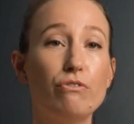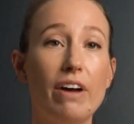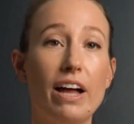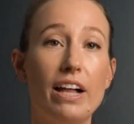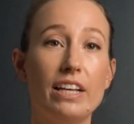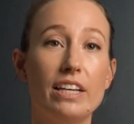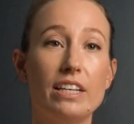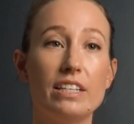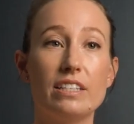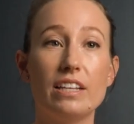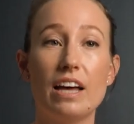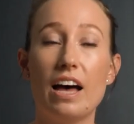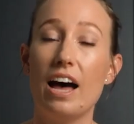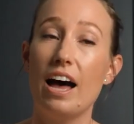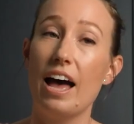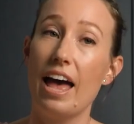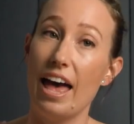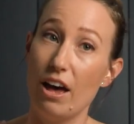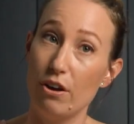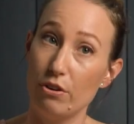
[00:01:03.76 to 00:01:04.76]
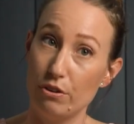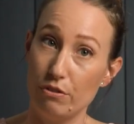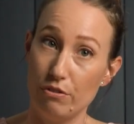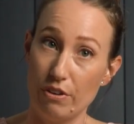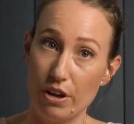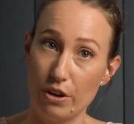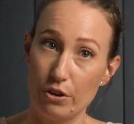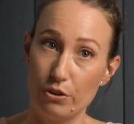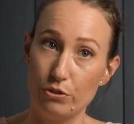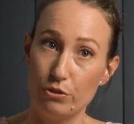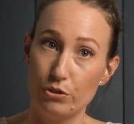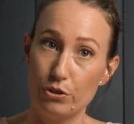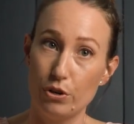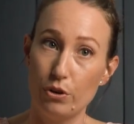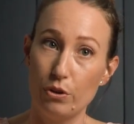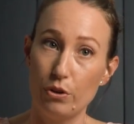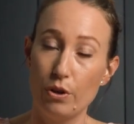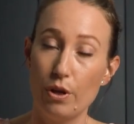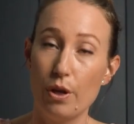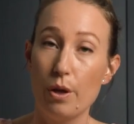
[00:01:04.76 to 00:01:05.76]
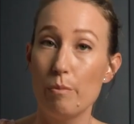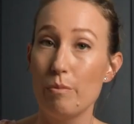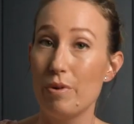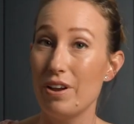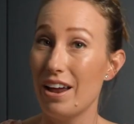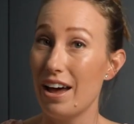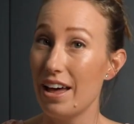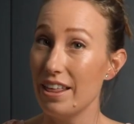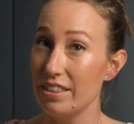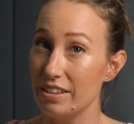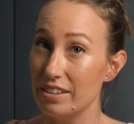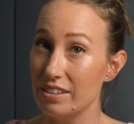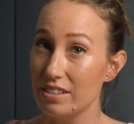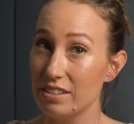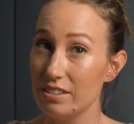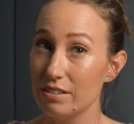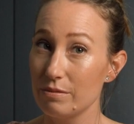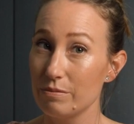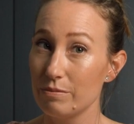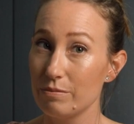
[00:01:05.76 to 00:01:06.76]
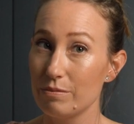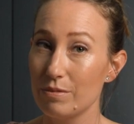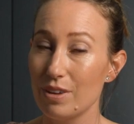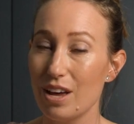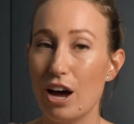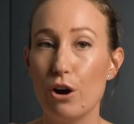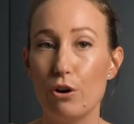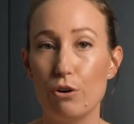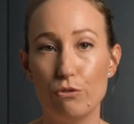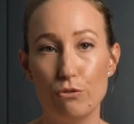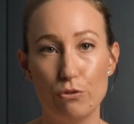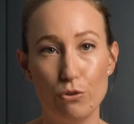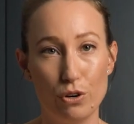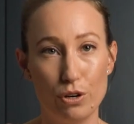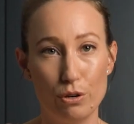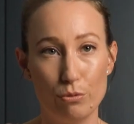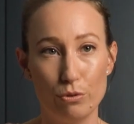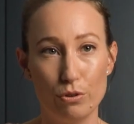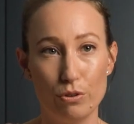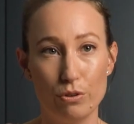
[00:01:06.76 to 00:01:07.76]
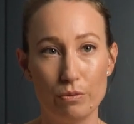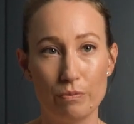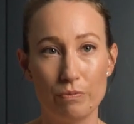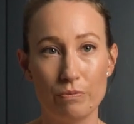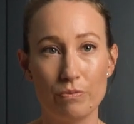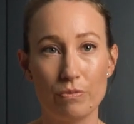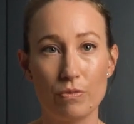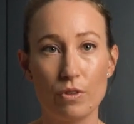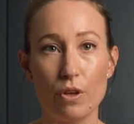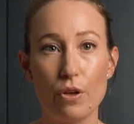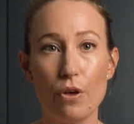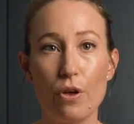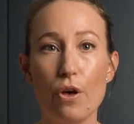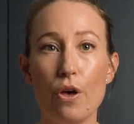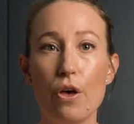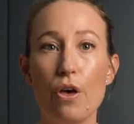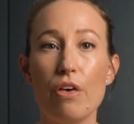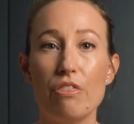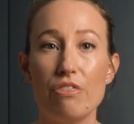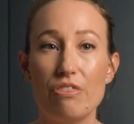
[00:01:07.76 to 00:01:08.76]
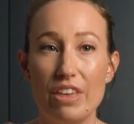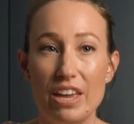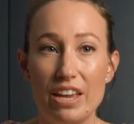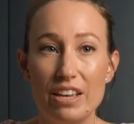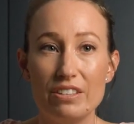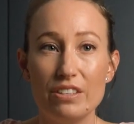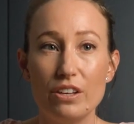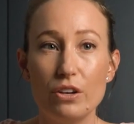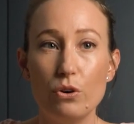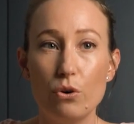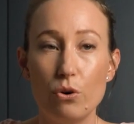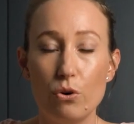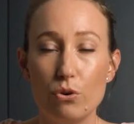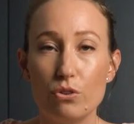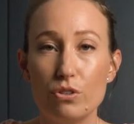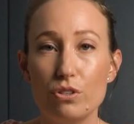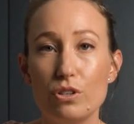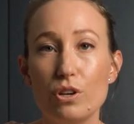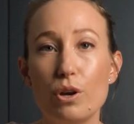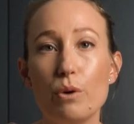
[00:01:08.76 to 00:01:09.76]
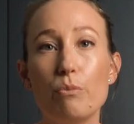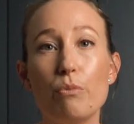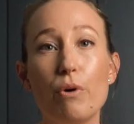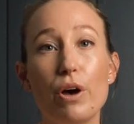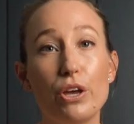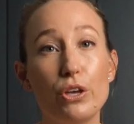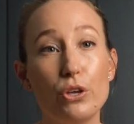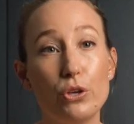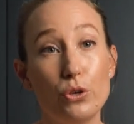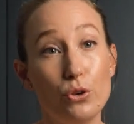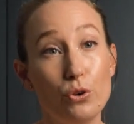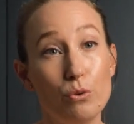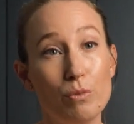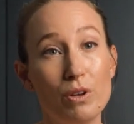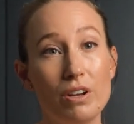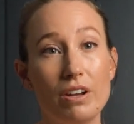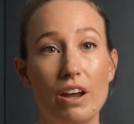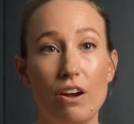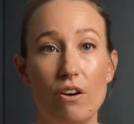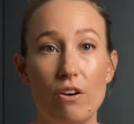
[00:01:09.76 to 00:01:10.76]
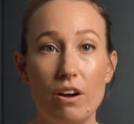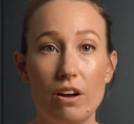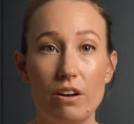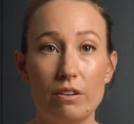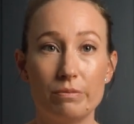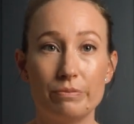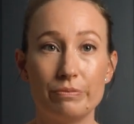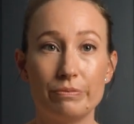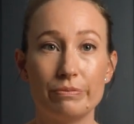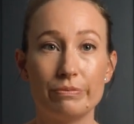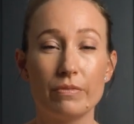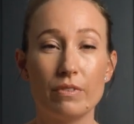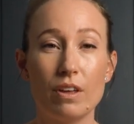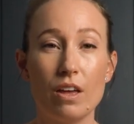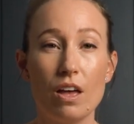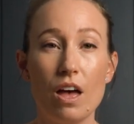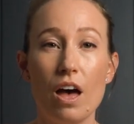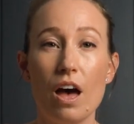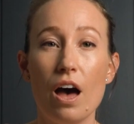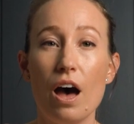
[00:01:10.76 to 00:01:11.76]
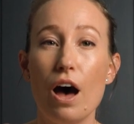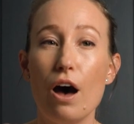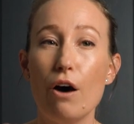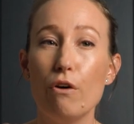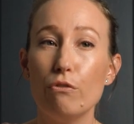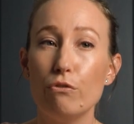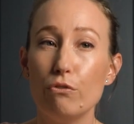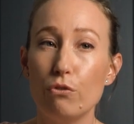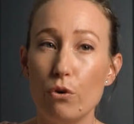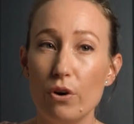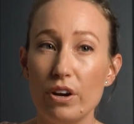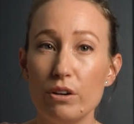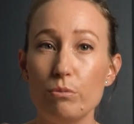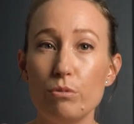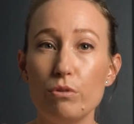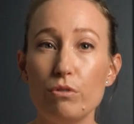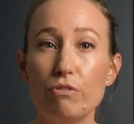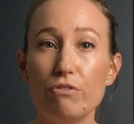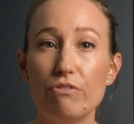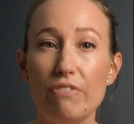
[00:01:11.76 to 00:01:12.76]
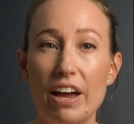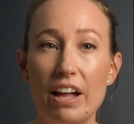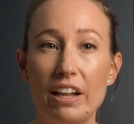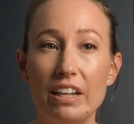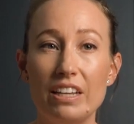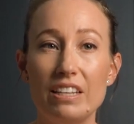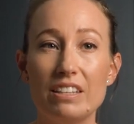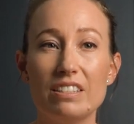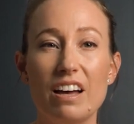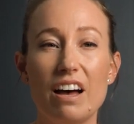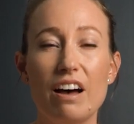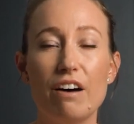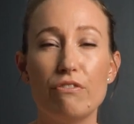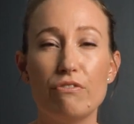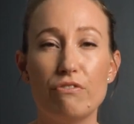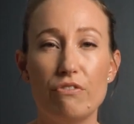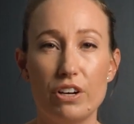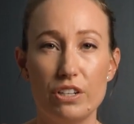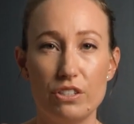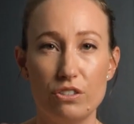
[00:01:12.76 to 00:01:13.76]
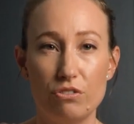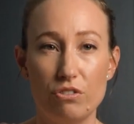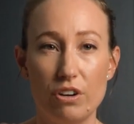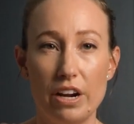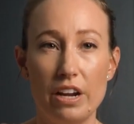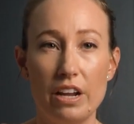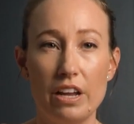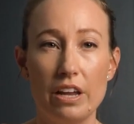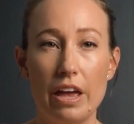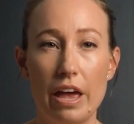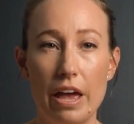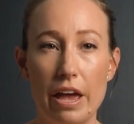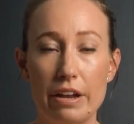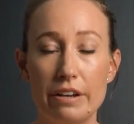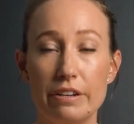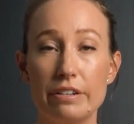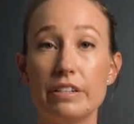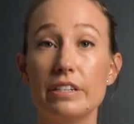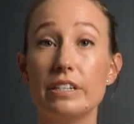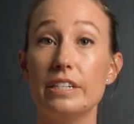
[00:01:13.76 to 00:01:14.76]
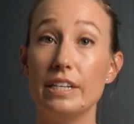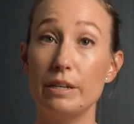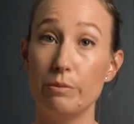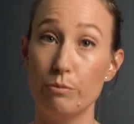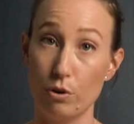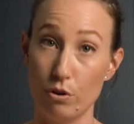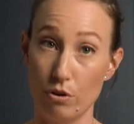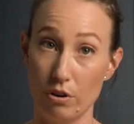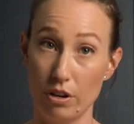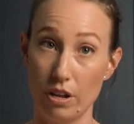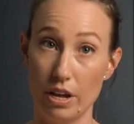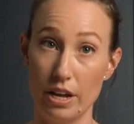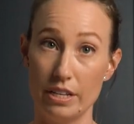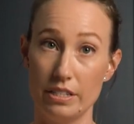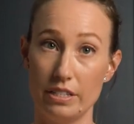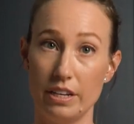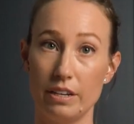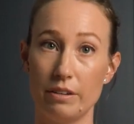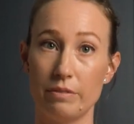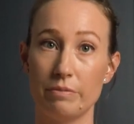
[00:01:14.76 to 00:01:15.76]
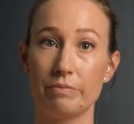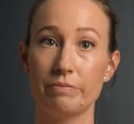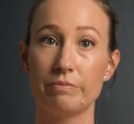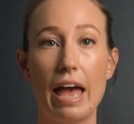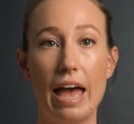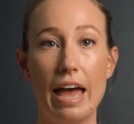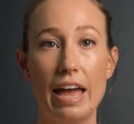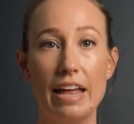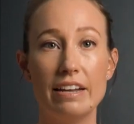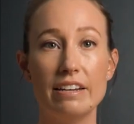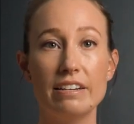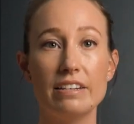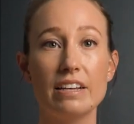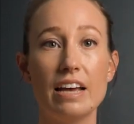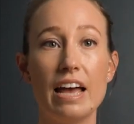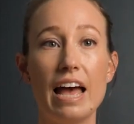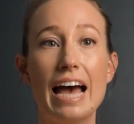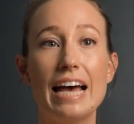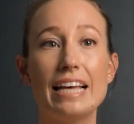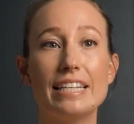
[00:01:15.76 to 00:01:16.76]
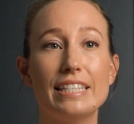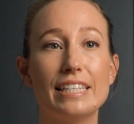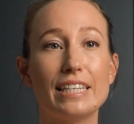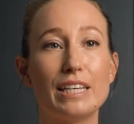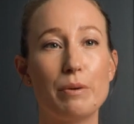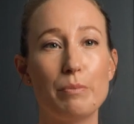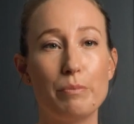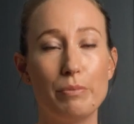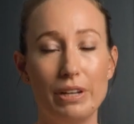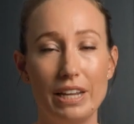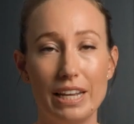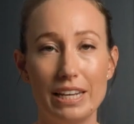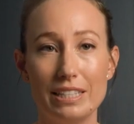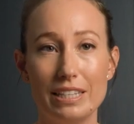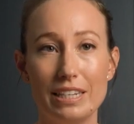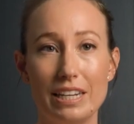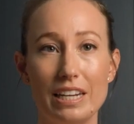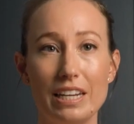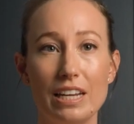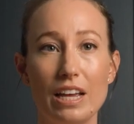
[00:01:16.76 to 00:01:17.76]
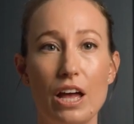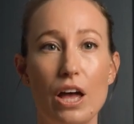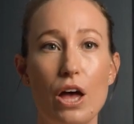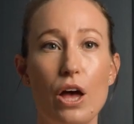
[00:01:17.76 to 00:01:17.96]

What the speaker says: failures are out of our control, but others are avoidable. These are caused by human error. Avoidable failures are frustrating and demoralising, and as the complexity,